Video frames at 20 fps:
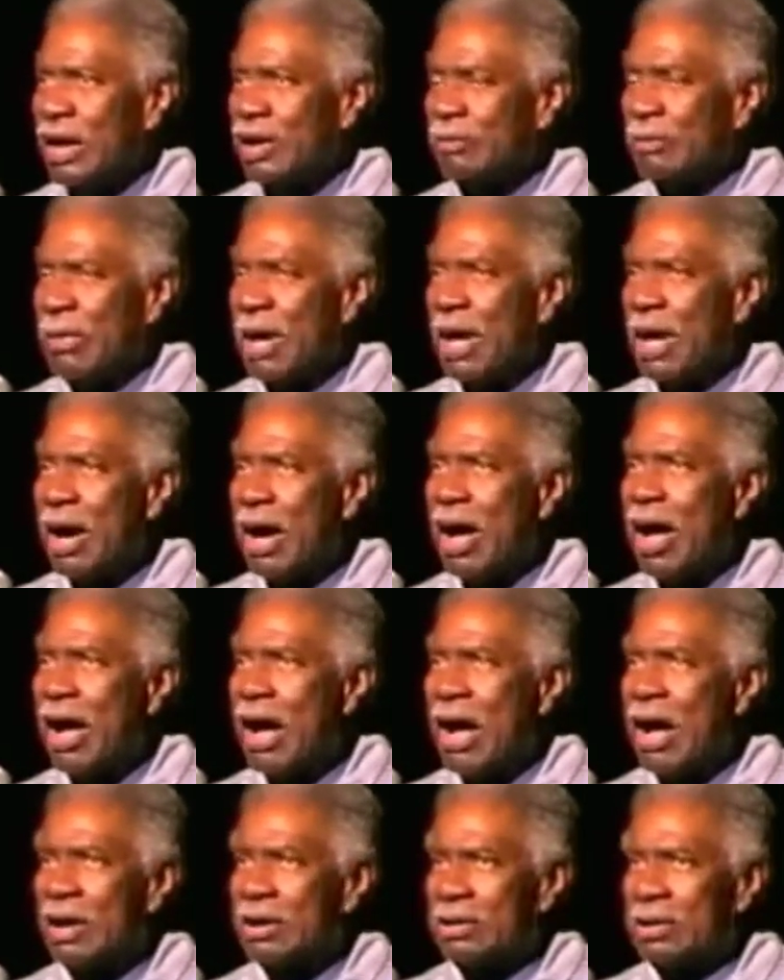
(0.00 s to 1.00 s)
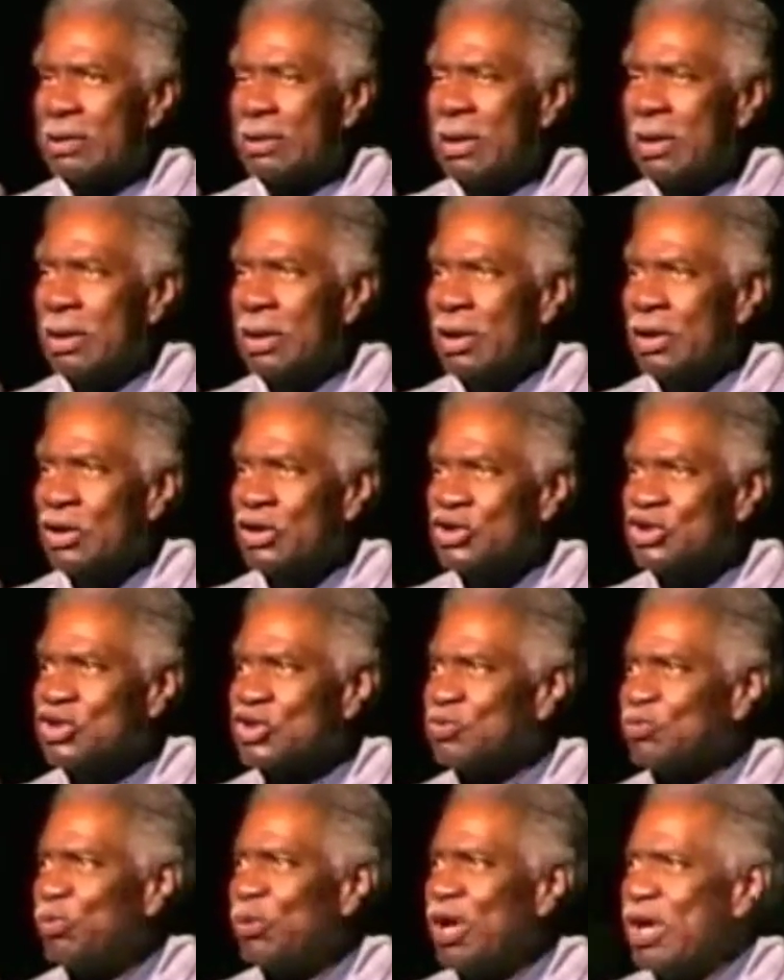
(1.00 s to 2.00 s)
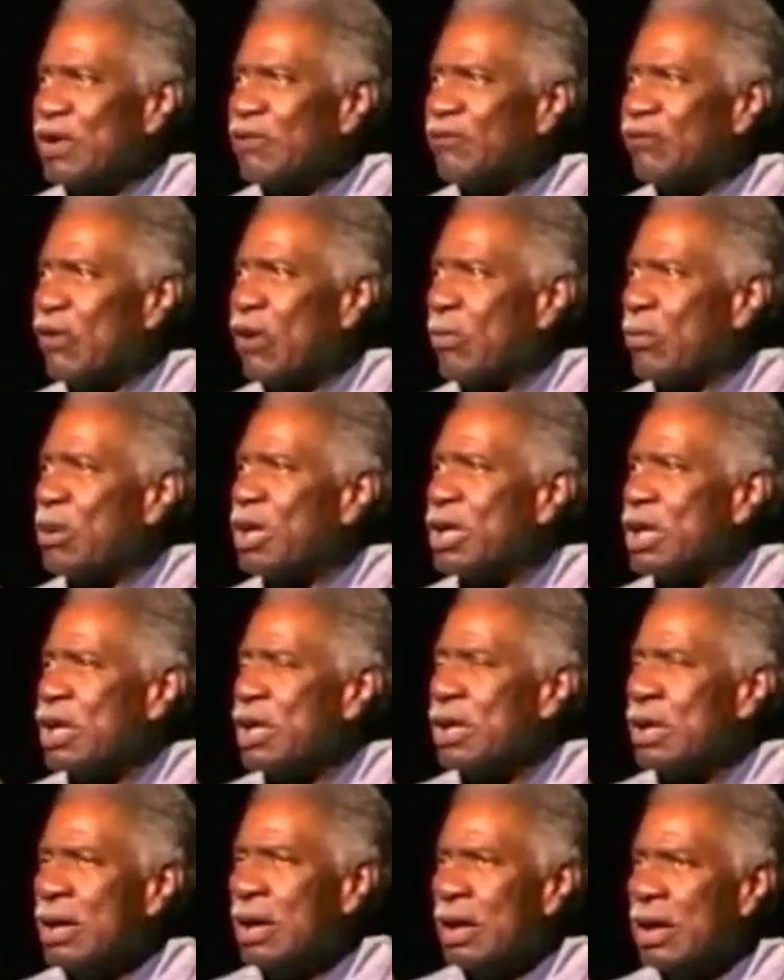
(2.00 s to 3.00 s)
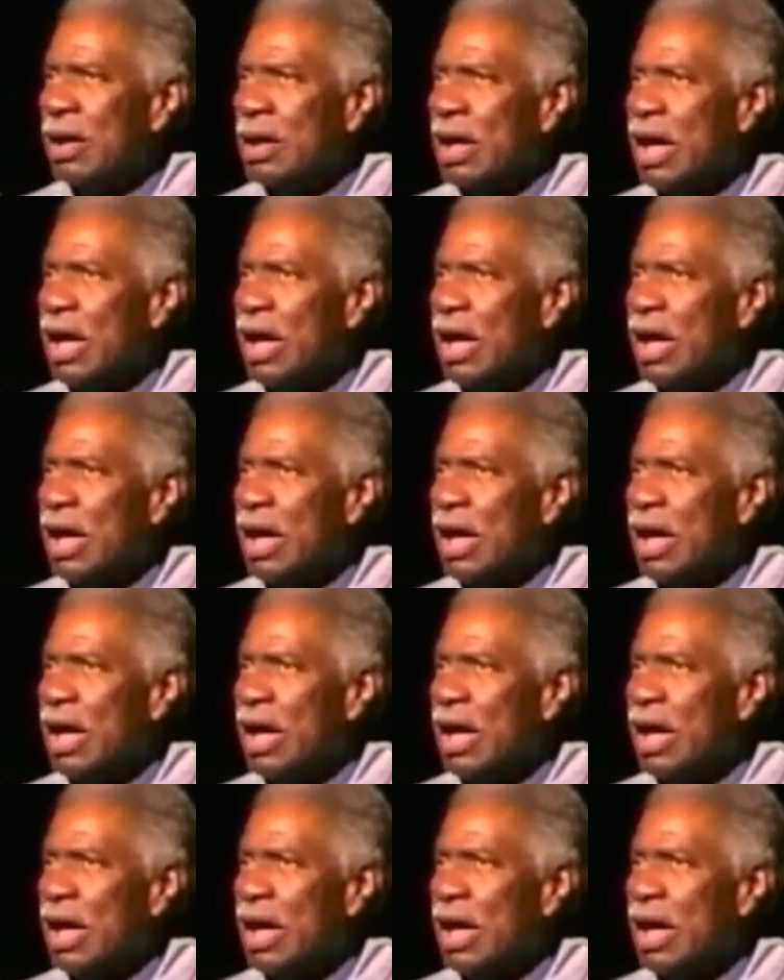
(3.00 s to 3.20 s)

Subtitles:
my heart speak for me